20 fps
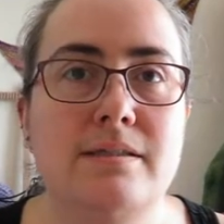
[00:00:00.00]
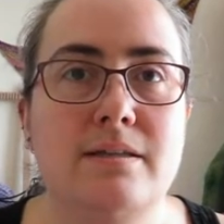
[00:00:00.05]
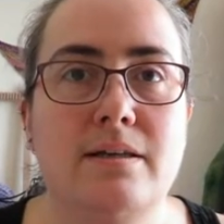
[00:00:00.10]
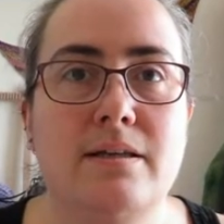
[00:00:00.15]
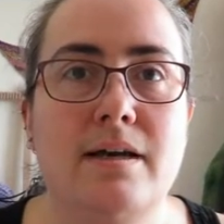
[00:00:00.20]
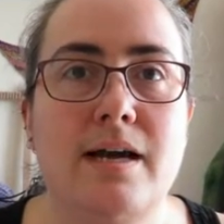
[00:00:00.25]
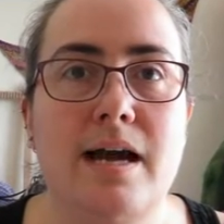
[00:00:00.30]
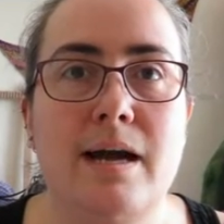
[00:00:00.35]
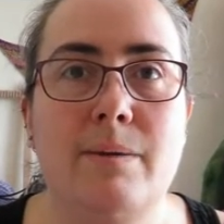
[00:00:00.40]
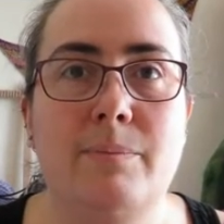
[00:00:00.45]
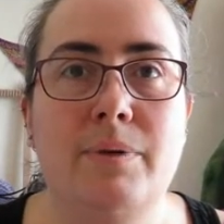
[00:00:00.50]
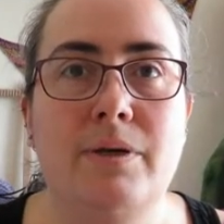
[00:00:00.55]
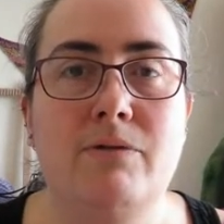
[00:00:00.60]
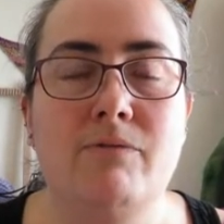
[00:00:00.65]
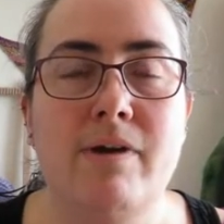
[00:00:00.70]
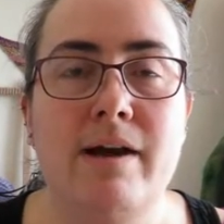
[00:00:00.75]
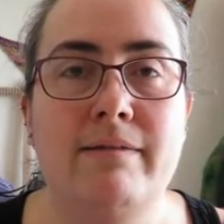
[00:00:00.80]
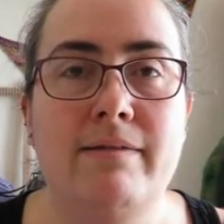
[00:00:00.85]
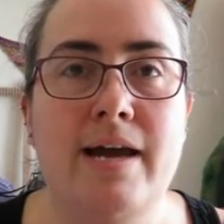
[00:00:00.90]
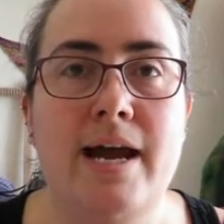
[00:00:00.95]
that happen
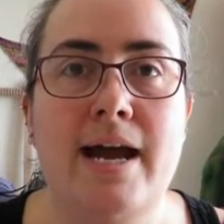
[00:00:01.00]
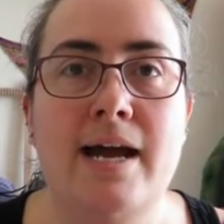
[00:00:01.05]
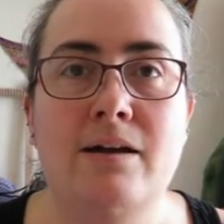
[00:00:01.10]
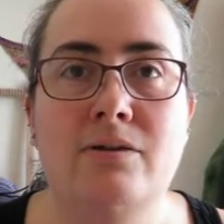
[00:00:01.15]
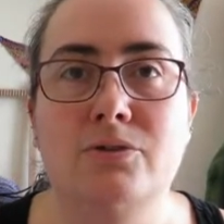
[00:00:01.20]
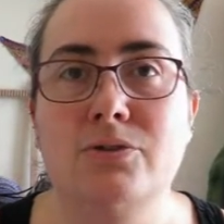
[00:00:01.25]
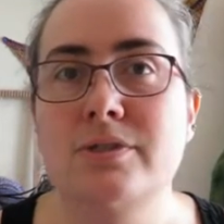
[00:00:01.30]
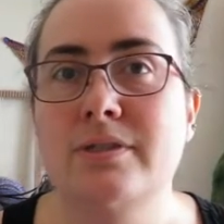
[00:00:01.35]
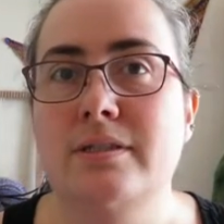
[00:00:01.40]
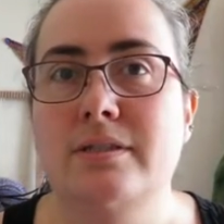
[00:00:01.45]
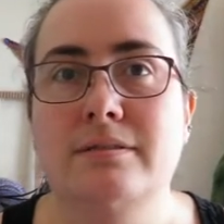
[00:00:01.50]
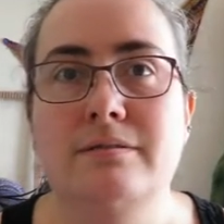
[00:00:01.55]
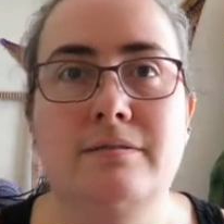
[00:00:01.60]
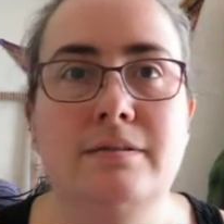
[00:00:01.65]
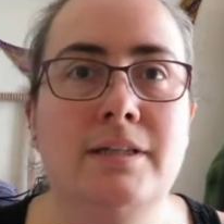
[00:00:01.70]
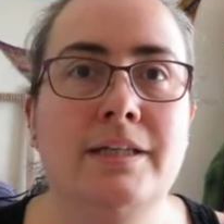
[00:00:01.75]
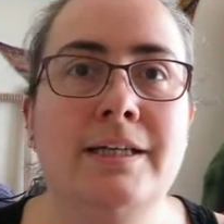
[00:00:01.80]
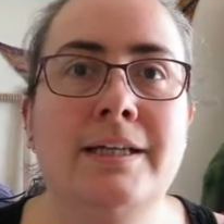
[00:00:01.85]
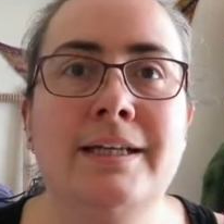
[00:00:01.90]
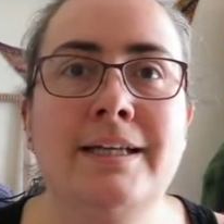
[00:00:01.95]
around the house
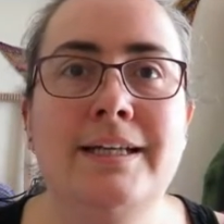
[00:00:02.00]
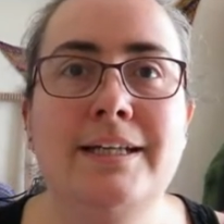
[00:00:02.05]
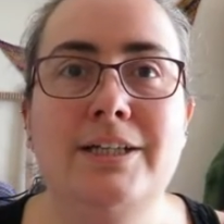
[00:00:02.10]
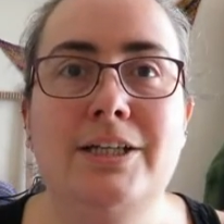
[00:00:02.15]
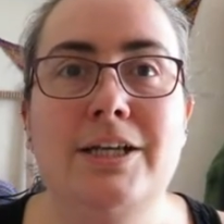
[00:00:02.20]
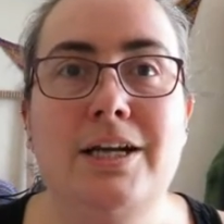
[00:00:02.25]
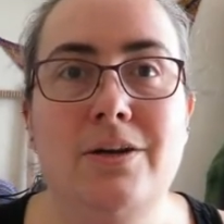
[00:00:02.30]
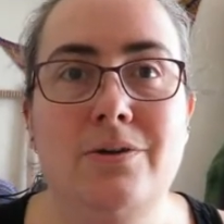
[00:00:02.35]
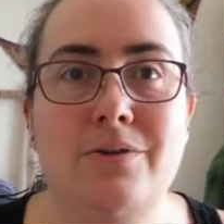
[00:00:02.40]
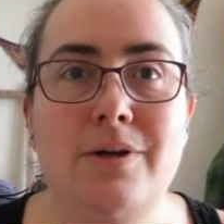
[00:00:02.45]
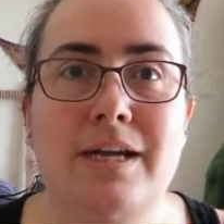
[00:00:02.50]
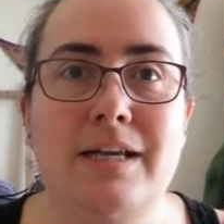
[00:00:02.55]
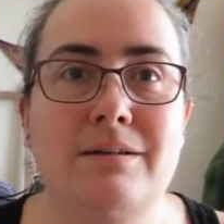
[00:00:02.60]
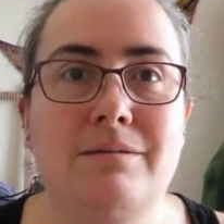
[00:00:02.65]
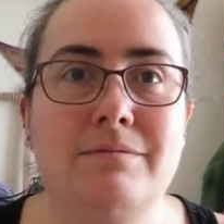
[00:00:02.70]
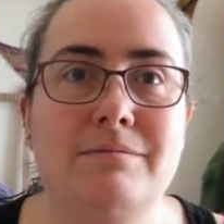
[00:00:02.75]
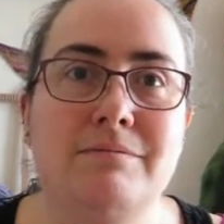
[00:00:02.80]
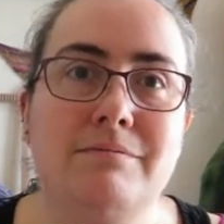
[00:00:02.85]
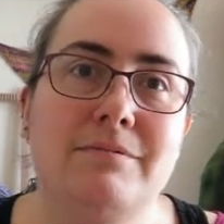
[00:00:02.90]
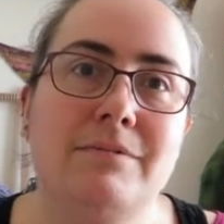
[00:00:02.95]
and, you know,
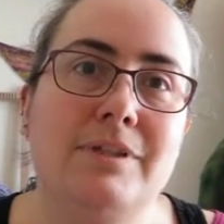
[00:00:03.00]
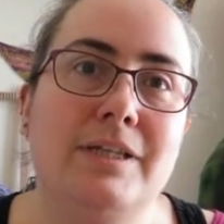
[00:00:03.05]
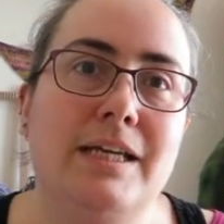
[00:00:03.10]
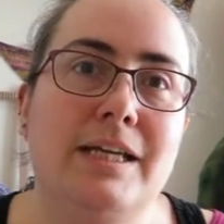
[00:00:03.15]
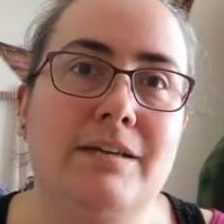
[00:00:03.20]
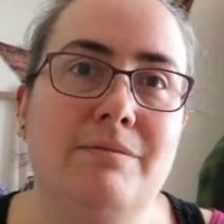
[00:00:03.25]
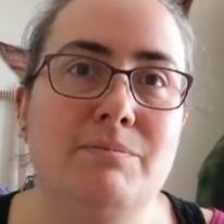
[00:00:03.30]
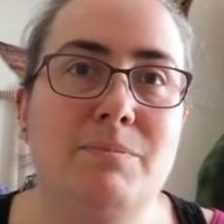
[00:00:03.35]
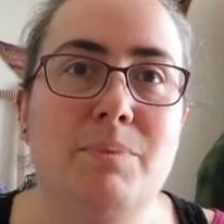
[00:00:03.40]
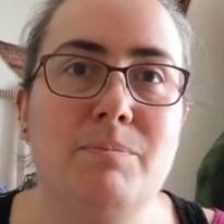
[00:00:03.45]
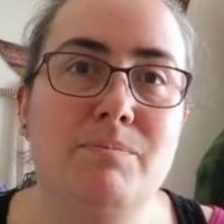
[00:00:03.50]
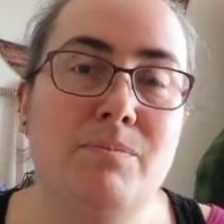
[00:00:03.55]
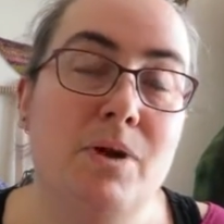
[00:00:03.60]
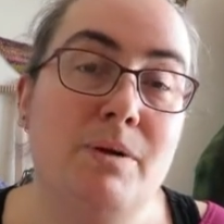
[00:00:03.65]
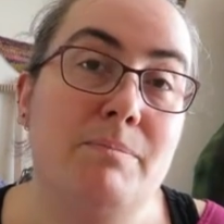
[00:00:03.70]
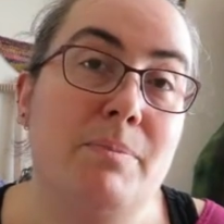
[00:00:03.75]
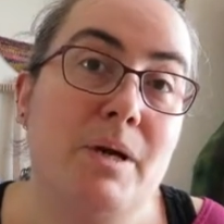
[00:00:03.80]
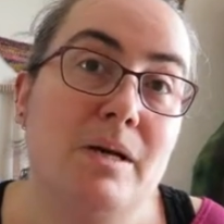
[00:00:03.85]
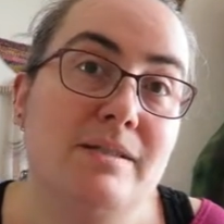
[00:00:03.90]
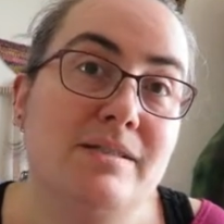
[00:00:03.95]
in my
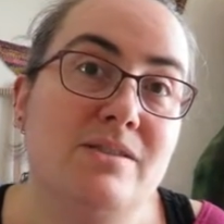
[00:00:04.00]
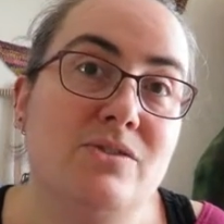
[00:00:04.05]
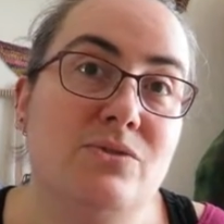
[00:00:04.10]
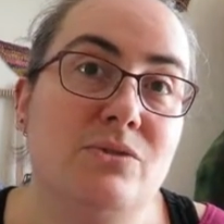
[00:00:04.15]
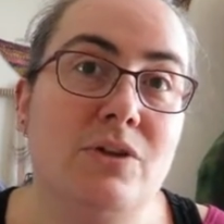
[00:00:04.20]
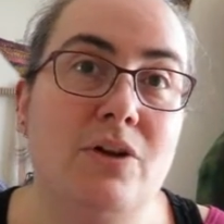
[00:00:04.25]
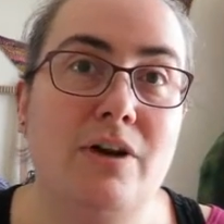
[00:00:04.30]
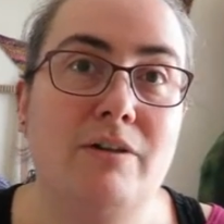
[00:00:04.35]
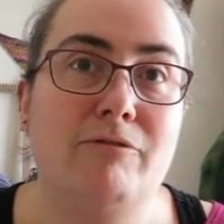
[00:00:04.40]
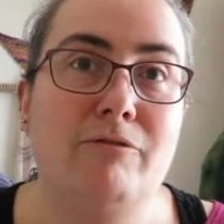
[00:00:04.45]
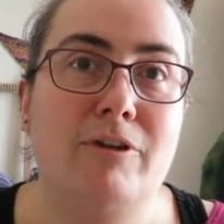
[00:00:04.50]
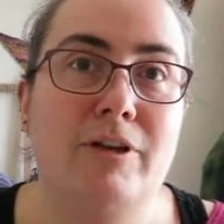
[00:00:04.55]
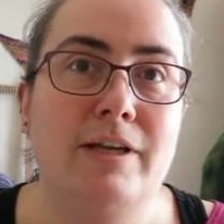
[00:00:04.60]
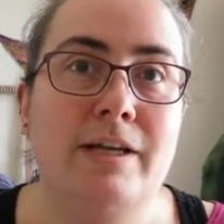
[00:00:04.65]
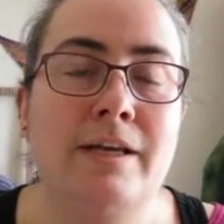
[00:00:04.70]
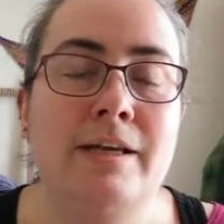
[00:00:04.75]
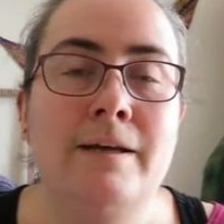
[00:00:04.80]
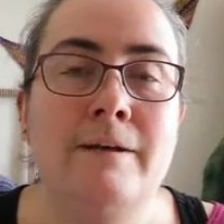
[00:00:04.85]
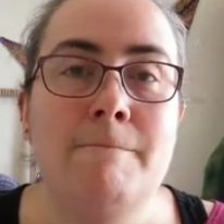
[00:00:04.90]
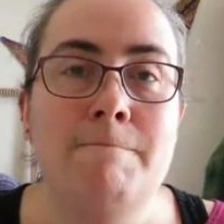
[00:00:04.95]
personal life, and,
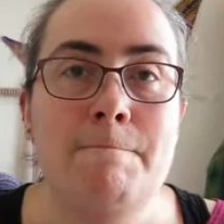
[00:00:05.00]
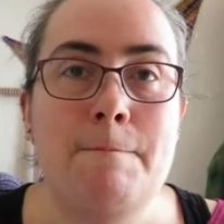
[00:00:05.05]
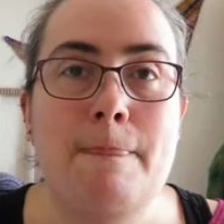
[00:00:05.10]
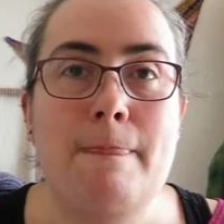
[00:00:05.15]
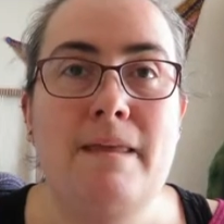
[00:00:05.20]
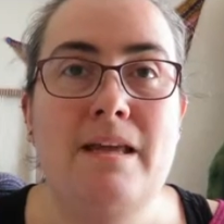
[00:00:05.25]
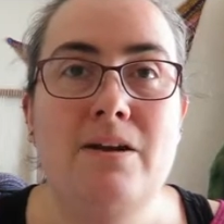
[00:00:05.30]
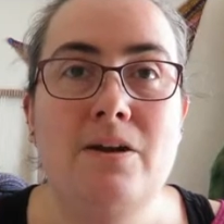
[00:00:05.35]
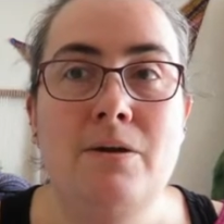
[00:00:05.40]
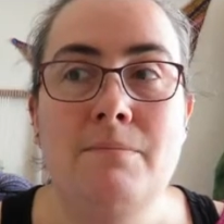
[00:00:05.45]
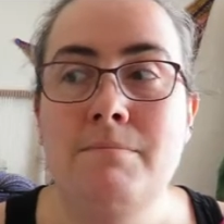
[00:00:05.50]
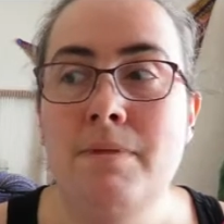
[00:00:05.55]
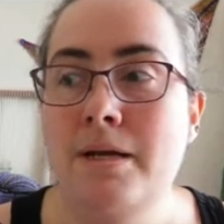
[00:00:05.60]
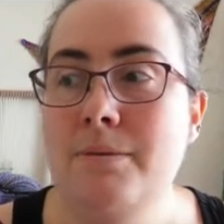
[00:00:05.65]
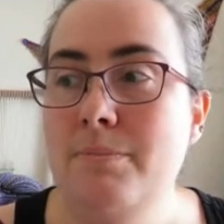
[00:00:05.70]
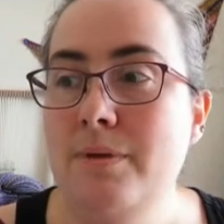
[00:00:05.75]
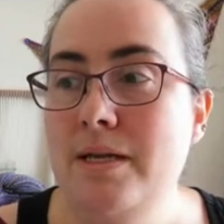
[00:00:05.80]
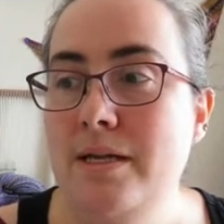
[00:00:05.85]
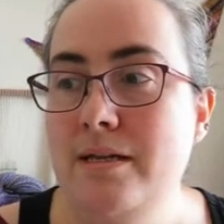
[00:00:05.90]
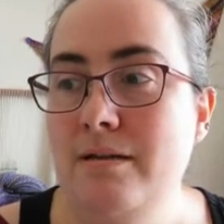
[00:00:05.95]
you know,
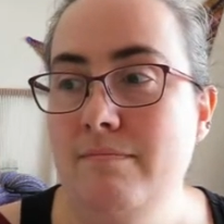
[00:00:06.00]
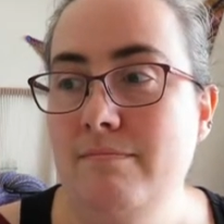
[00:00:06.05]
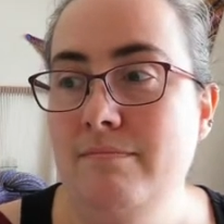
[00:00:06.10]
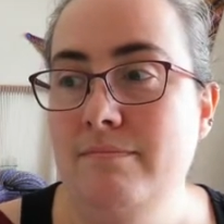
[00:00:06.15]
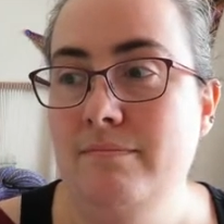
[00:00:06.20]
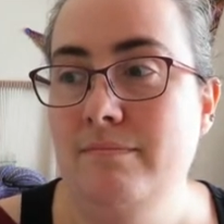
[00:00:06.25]
maybe